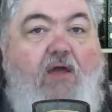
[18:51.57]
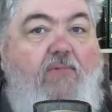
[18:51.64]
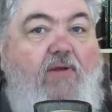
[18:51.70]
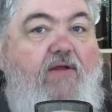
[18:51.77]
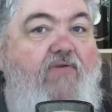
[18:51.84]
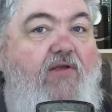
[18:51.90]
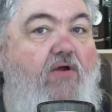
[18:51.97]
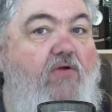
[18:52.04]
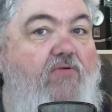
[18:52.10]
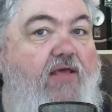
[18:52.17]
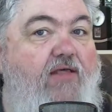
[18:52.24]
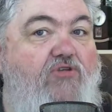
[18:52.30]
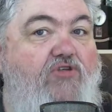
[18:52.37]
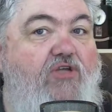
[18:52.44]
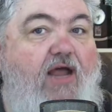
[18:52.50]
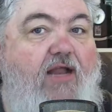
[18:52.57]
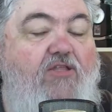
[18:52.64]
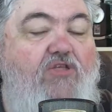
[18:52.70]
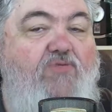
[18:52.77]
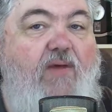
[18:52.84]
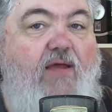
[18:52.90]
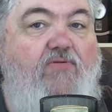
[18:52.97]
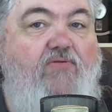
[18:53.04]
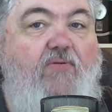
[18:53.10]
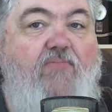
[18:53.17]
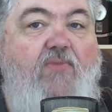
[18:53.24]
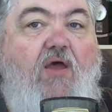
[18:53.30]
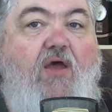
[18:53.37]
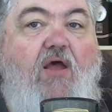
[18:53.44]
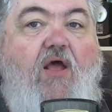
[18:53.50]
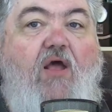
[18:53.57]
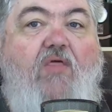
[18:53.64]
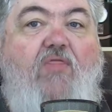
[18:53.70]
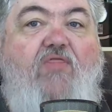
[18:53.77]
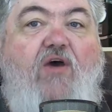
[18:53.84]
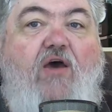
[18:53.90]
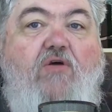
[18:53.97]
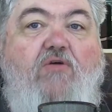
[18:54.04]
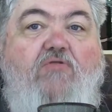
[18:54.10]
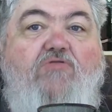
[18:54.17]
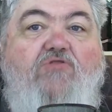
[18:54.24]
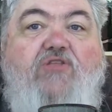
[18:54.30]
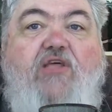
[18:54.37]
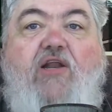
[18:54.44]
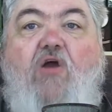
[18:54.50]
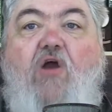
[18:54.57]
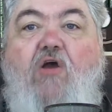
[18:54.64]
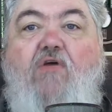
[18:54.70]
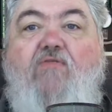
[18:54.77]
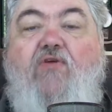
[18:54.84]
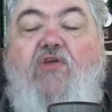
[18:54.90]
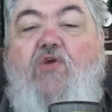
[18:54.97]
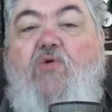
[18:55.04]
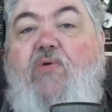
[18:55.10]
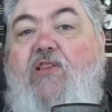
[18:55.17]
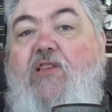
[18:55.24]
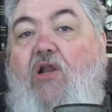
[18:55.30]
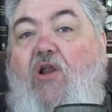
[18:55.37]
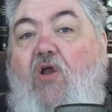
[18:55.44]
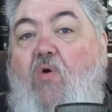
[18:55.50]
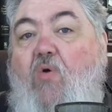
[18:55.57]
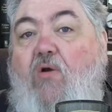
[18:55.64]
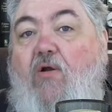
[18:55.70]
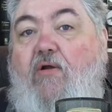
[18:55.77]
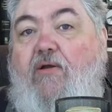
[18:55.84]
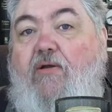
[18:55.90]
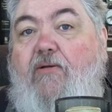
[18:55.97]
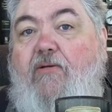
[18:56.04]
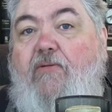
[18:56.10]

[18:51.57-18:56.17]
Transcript: But over here on the other side of the spectrum, those that are over you in the Lord,